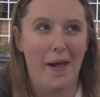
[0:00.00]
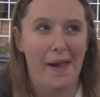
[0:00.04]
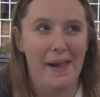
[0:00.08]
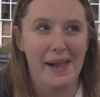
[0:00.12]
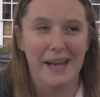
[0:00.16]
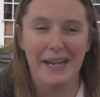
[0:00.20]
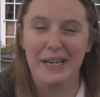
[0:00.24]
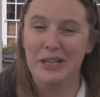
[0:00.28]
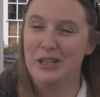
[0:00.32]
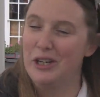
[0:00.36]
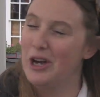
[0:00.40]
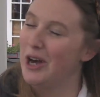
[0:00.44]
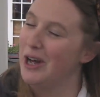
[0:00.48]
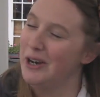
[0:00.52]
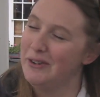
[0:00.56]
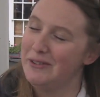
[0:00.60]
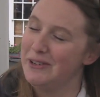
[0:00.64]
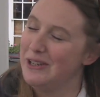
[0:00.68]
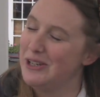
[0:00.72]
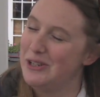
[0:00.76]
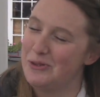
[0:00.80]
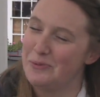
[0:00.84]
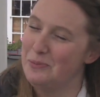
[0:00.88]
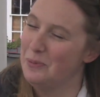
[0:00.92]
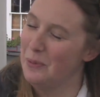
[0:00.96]

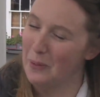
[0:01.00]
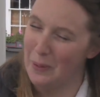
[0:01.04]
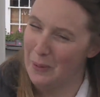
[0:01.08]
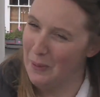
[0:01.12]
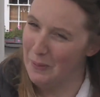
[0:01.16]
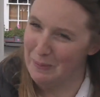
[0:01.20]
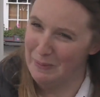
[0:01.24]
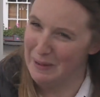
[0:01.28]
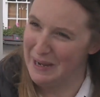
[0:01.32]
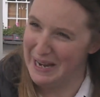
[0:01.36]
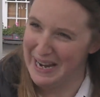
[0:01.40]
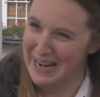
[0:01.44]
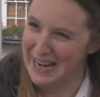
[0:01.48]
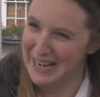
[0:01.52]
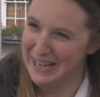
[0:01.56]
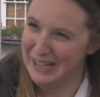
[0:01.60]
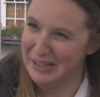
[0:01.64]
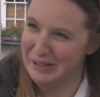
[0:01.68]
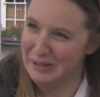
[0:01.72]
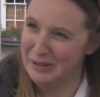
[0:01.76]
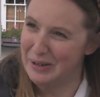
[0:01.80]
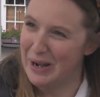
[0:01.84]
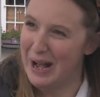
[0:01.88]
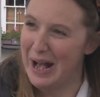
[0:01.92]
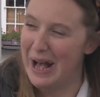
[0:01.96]
encourage warmly,
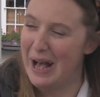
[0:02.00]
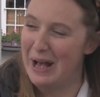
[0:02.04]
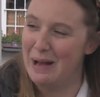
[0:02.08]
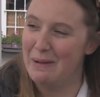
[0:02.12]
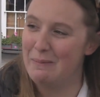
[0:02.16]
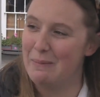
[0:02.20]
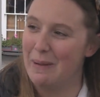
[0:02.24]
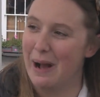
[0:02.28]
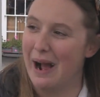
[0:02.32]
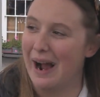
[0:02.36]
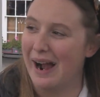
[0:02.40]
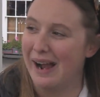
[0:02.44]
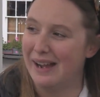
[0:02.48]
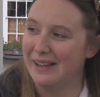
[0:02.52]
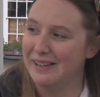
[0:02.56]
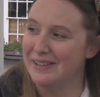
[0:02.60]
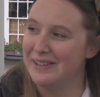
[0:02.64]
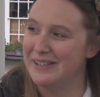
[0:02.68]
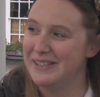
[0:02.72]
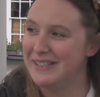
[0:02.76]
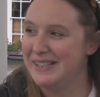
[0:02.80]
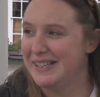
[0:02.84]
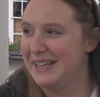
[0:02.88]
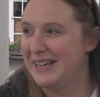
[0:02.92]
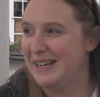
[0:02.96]

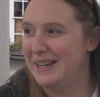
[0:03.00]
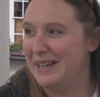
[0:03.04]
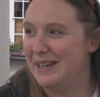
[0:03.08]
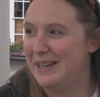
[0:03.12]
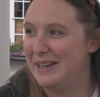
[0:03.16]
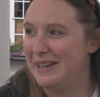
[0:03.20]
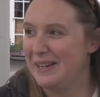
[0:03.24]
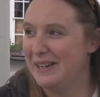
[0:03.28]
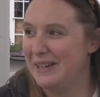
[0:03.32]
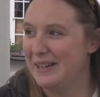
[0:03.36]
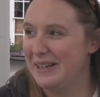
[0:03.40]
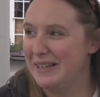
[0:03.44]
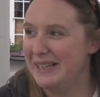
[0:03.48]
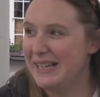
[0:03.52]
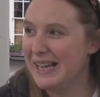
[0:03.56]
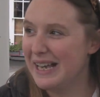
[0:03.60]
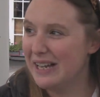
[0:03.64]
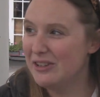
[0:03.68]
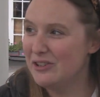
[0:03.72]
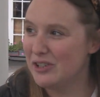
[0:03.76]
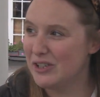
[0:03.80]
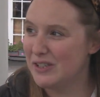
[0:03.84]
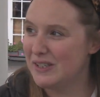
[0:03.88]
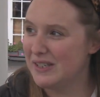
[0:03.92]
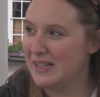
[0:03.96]

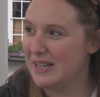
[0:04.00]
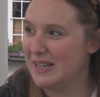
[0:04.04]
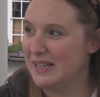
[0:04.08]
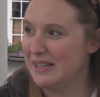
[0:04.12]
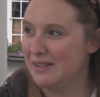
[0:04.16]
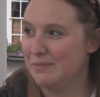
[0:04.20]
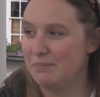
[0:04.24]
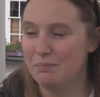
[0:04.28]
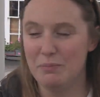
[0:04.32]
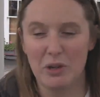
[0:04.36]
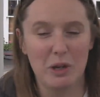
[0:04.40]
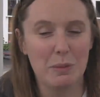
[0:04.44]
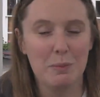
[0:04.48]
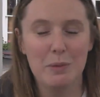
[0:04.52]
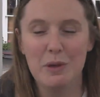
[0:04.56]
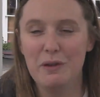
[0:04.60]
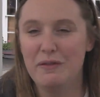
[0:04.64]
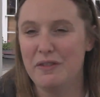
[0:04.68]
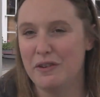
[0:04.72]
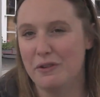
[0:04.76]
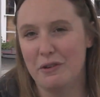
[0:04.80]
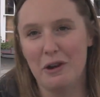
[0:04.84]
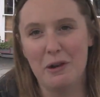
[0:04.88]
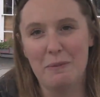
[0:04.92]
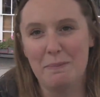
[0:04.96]
just they can move
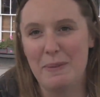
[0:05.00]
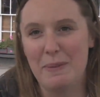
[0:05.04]
at their own